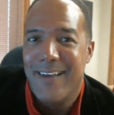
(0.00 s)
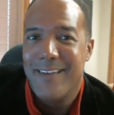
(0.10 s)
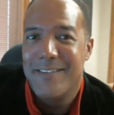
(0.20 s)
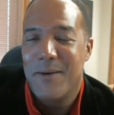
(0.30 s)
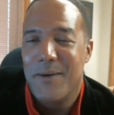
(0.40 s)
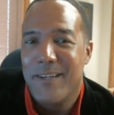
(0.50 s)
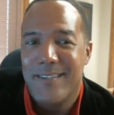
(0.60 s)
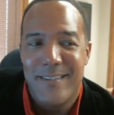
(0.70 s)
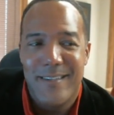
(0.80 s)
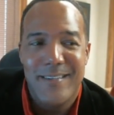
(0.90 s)
And so
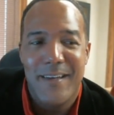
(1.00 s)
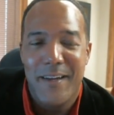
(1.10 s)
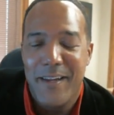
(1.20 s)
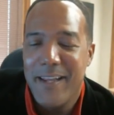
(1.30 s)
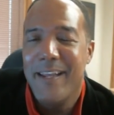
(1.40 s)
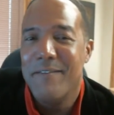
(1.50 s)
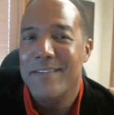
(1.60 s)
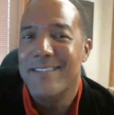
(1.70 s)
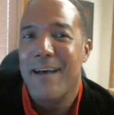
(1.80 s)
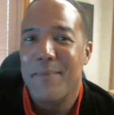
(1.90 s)
he's he's like, he
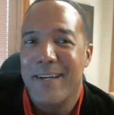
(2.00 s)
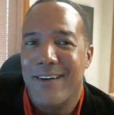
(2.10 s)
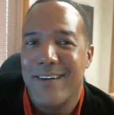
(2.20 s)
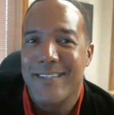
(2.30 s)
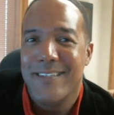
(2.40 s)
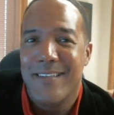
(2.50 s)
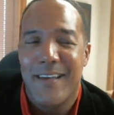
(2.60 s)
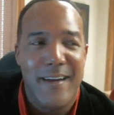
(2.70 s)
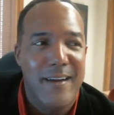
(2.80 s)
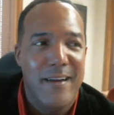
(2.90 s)
even stopped me, Kris. He's
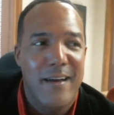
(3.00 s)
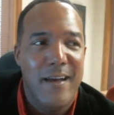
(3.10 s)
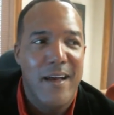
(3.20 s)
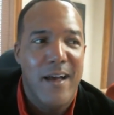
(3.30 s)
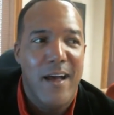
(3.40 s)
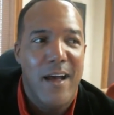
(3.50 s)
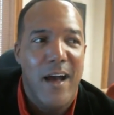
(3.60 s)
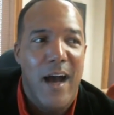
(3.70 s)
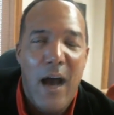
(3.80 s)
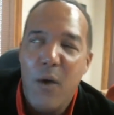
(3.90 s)
like,
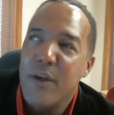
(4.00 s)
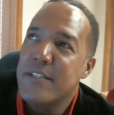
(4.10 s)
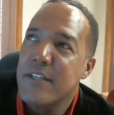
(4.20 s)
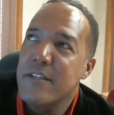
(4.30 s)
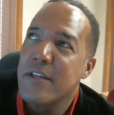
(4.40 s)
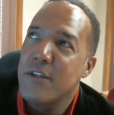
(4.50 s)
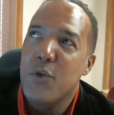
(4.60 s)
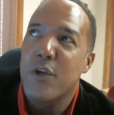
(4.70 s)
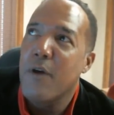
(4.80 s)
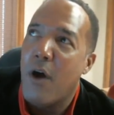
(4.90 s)
how is it that
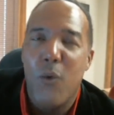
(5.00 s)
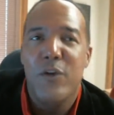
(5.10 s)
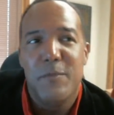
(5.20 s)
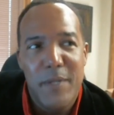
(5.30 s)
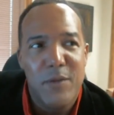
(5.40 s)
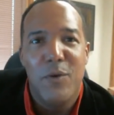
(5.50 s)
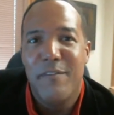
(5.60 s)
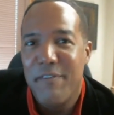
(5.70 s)
you can always be doing